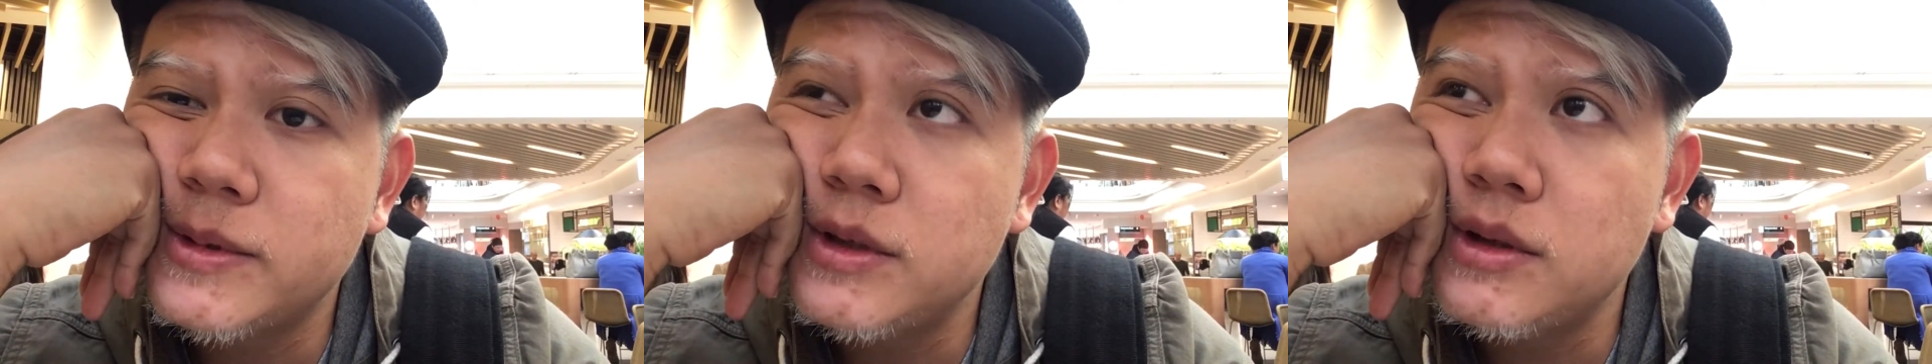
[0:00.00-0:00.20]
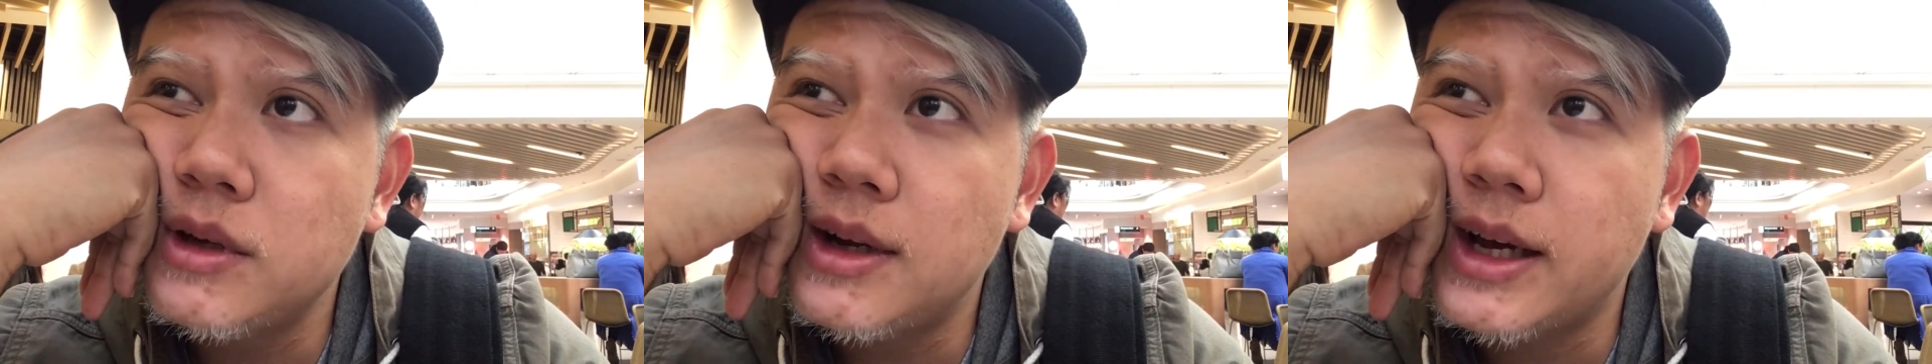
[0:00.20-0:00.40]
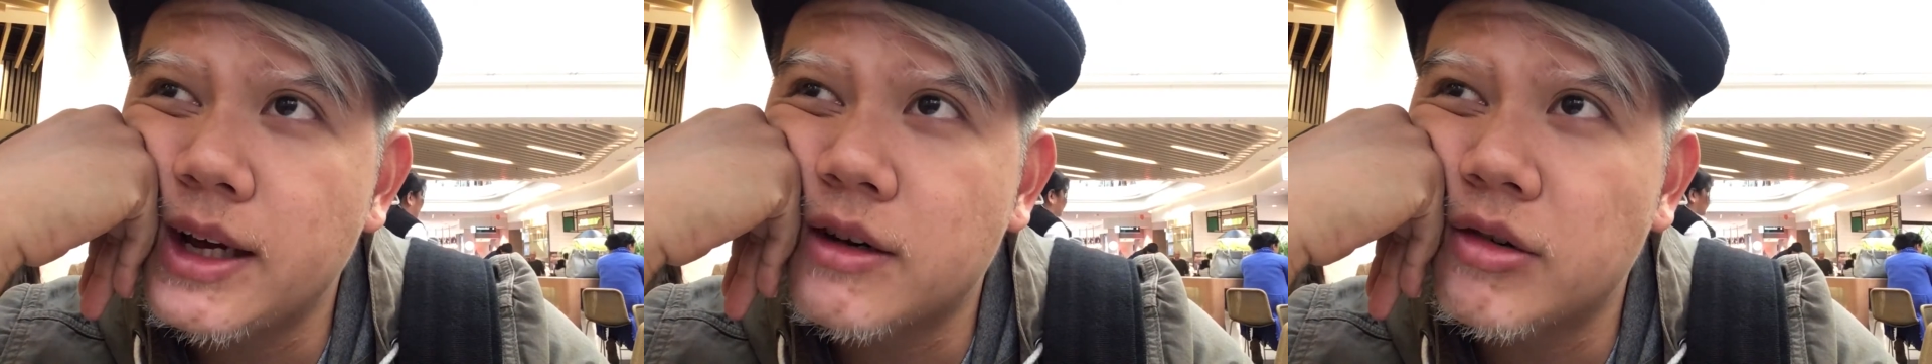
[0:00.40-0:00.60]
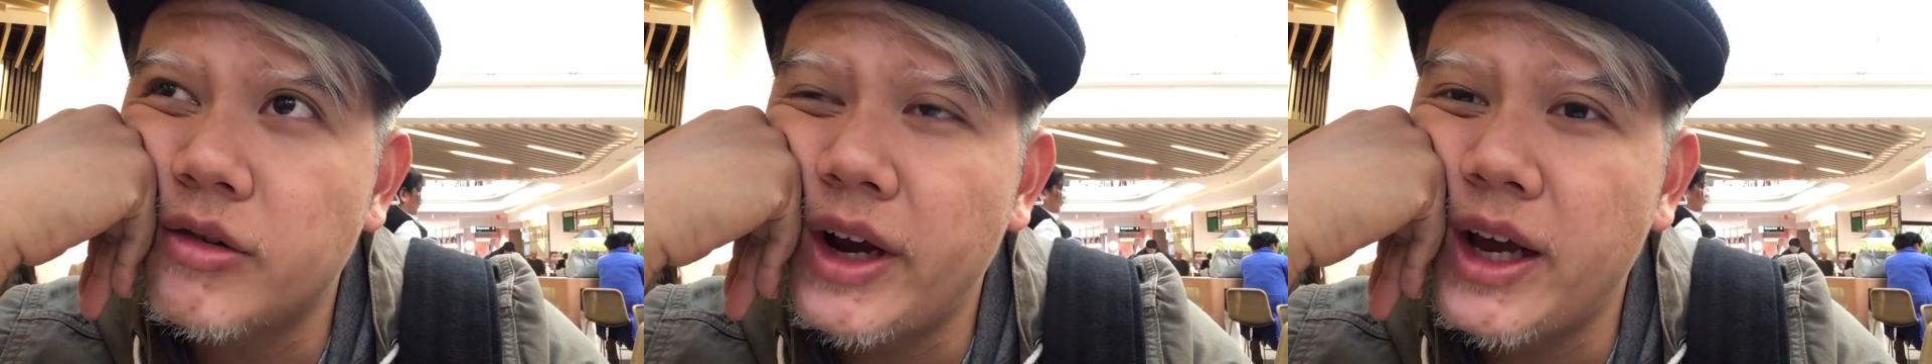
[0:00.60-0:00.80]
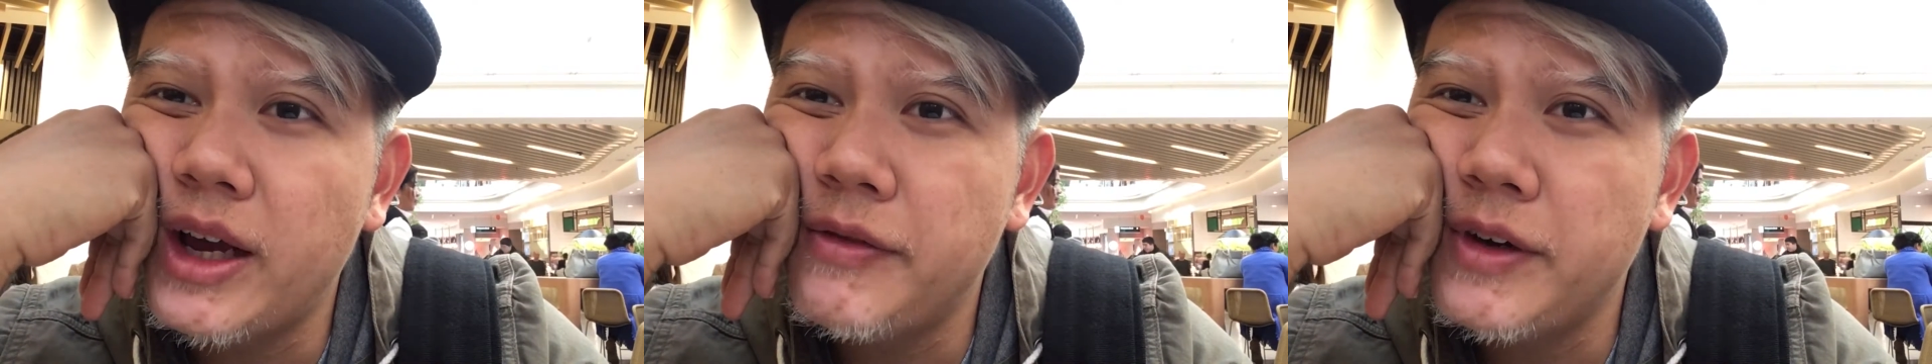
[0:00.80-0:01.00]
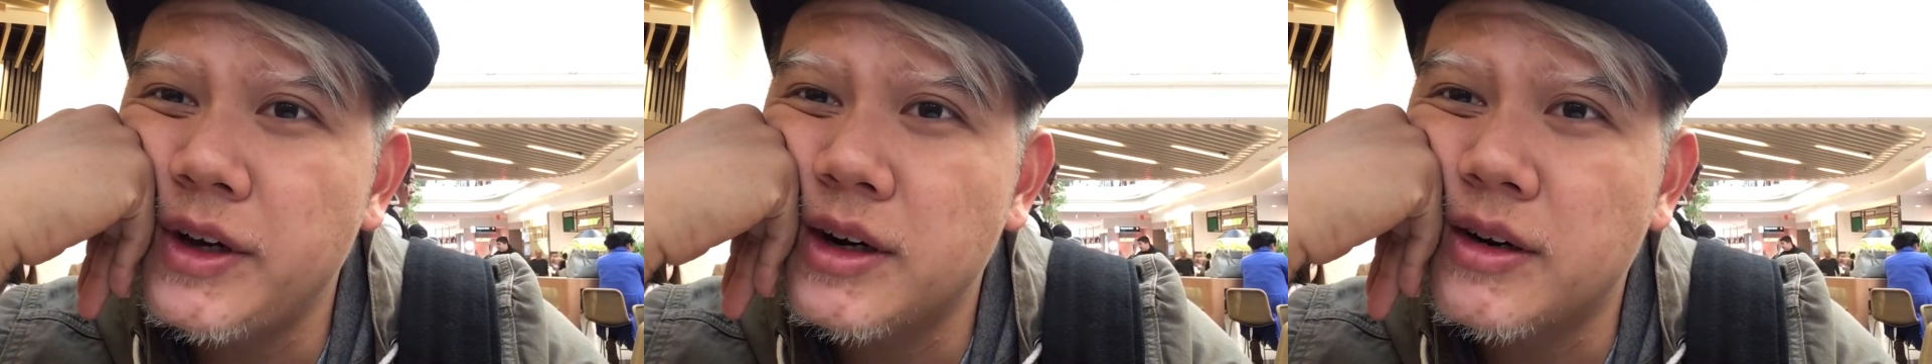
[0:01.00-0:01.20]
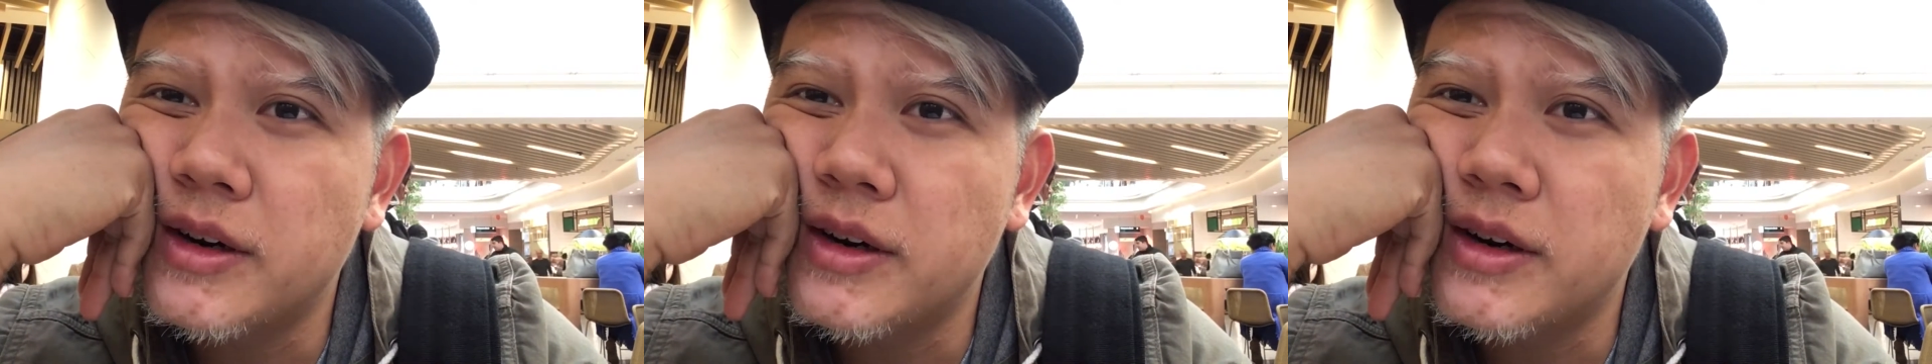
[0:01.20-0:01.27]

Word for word: still not like craving,